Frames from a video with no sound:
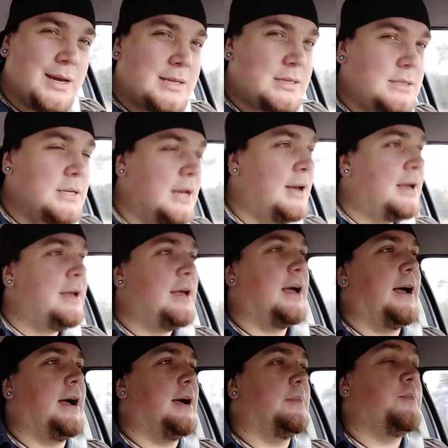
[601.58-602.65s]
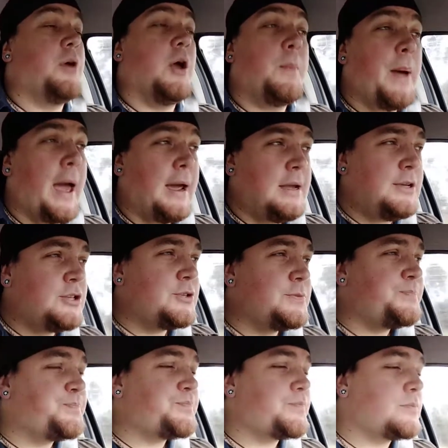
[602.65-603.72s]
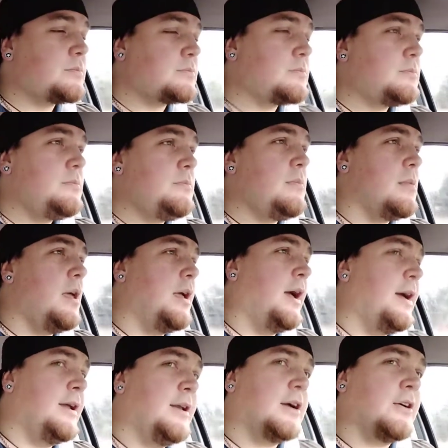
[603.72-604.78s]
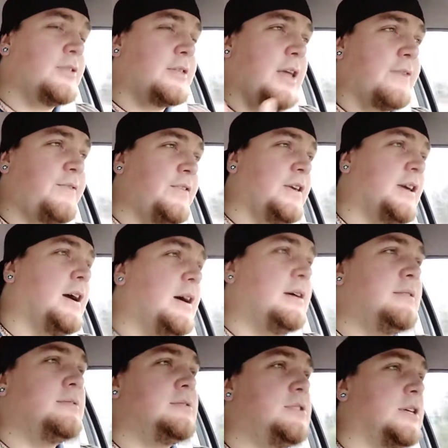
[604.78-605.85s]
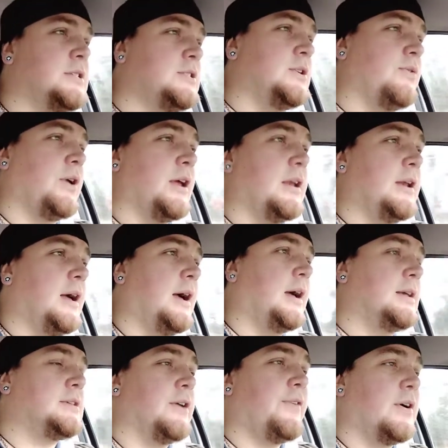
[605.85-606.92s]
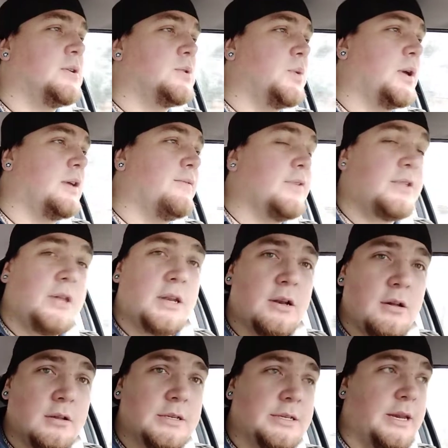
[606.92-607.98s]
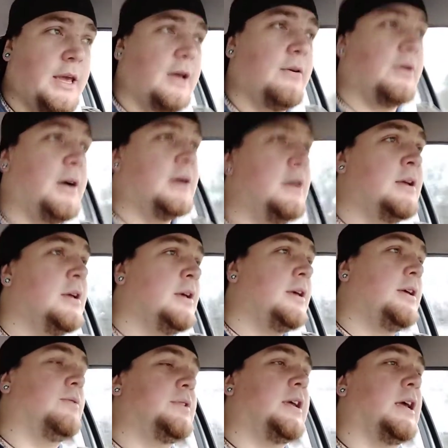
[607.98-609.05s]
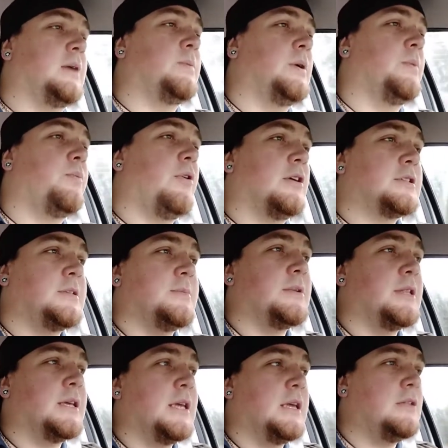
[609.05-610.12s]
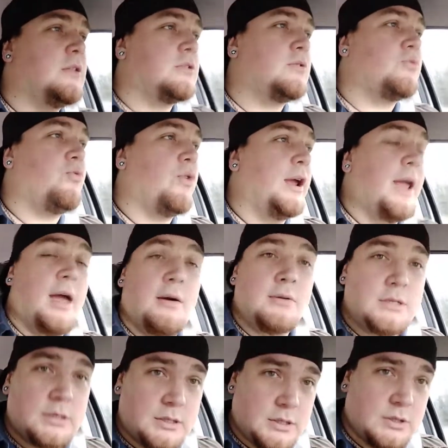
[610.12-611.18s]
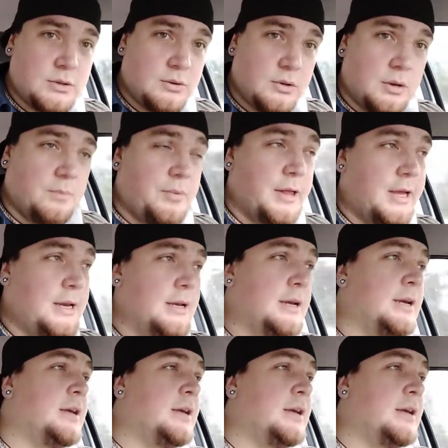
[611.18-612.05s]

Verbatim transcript: S uh, per page. Uh, and I got that figure just doing, uh, so if I was working for thirty dollars an hour, it would take me approximately three hours to complete.